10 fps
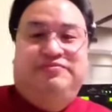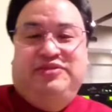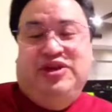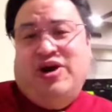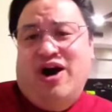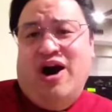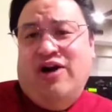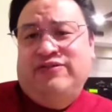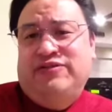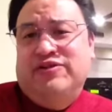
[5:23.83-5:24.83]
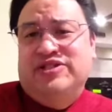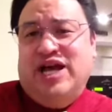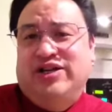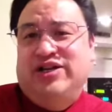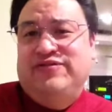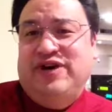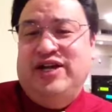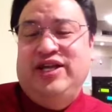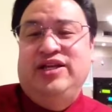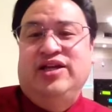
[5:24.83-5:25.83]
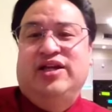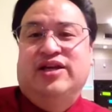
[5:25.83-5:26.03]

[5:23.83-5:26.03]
you know, off or sounding funny,